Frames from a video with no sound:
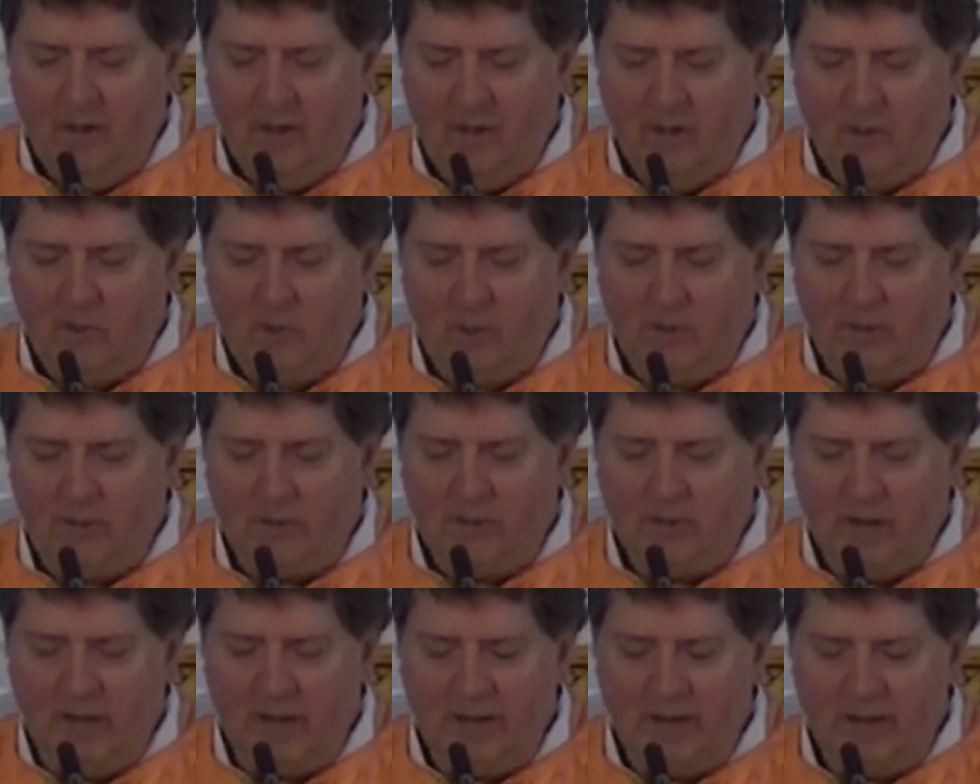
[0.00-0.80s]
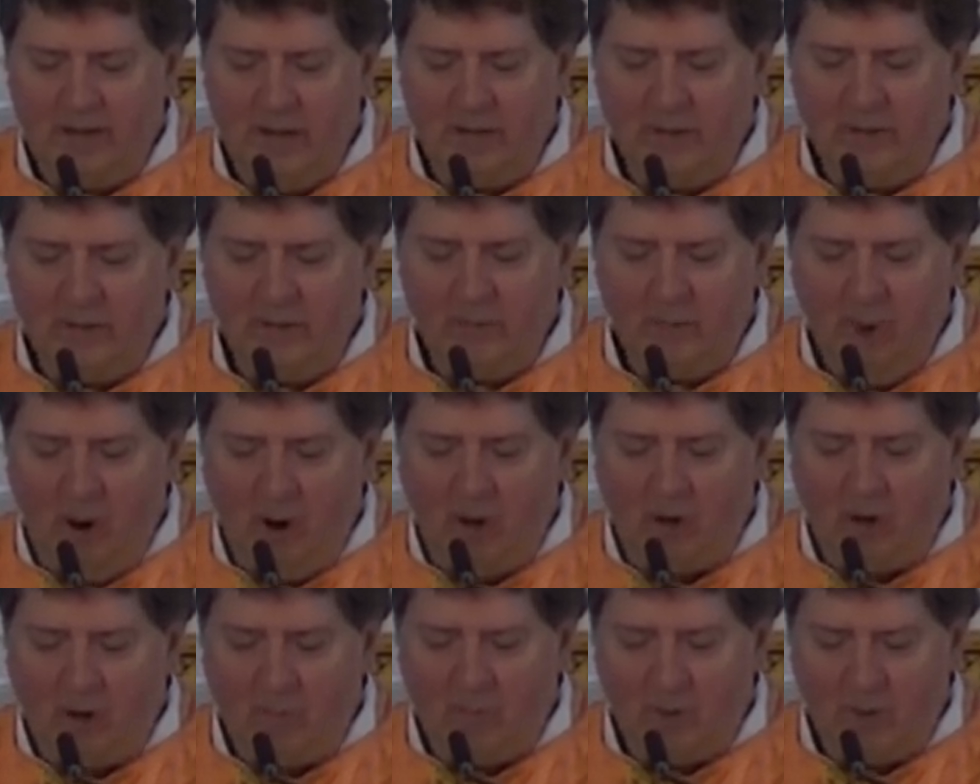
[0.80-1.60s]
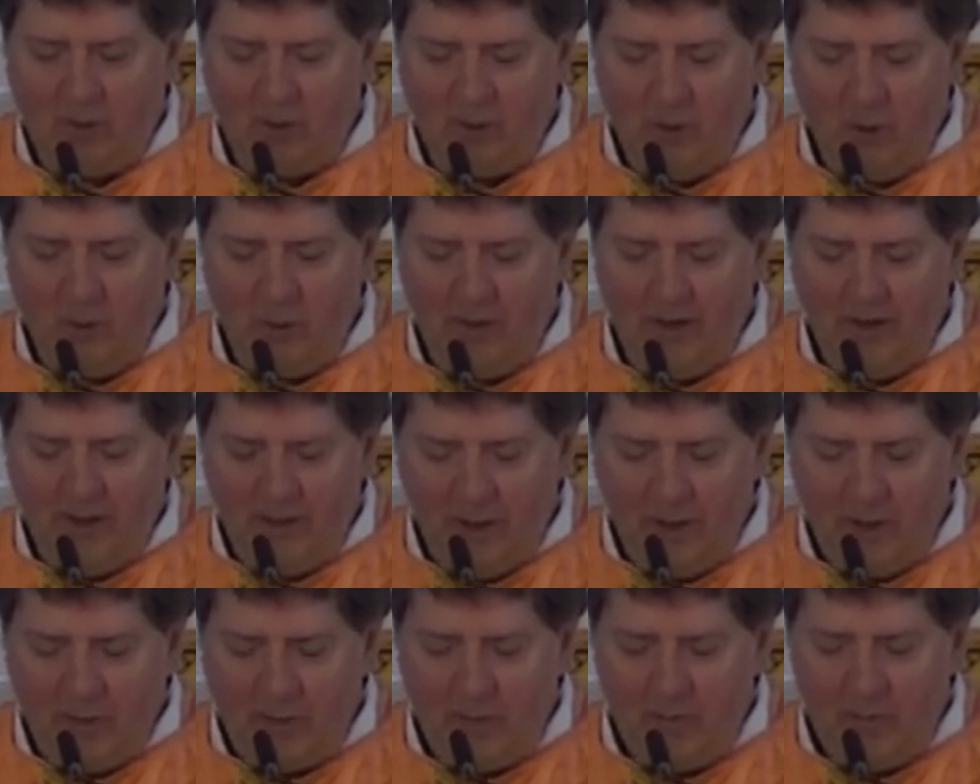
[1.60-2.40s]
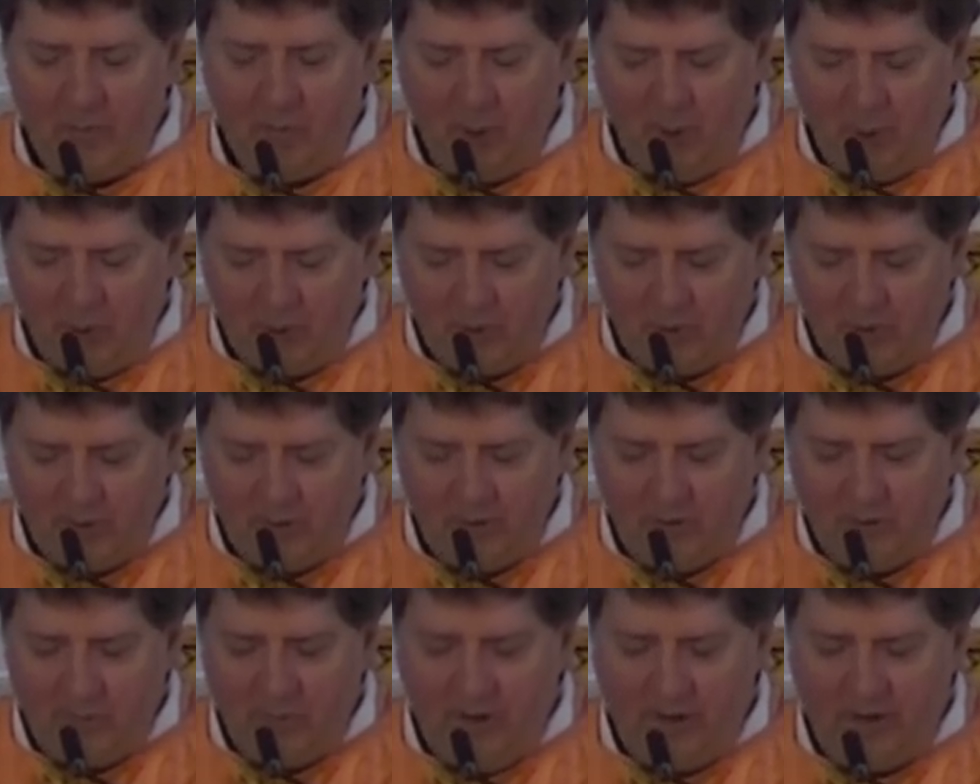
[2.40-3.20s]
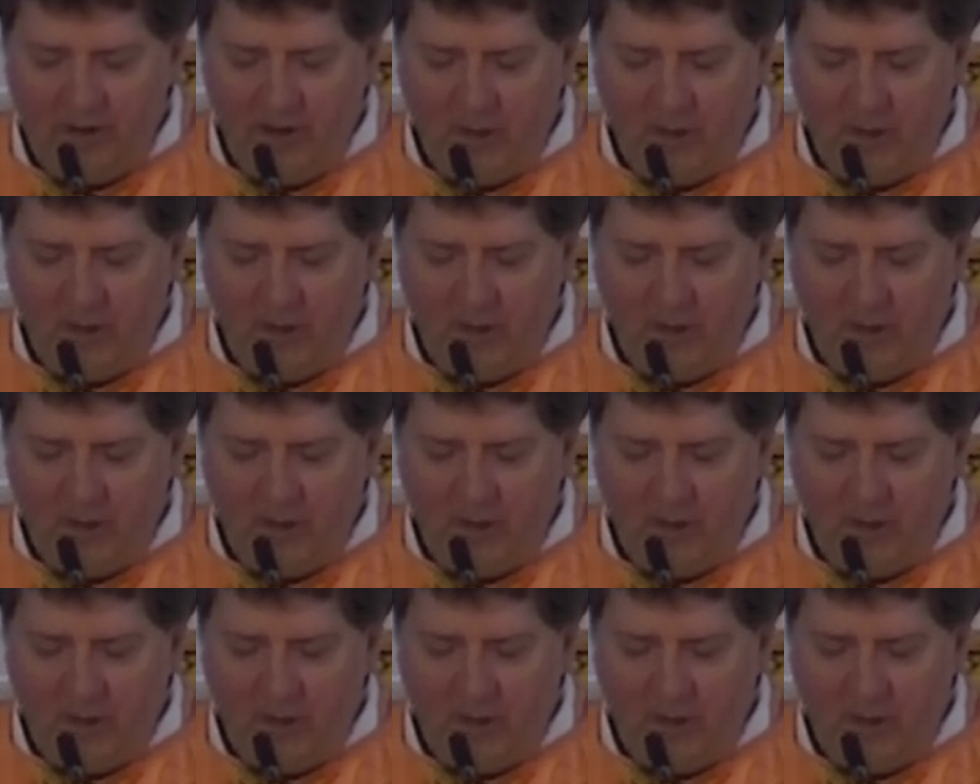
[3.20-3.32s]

So I decided that tomorrow I'm going to go down there in person to find out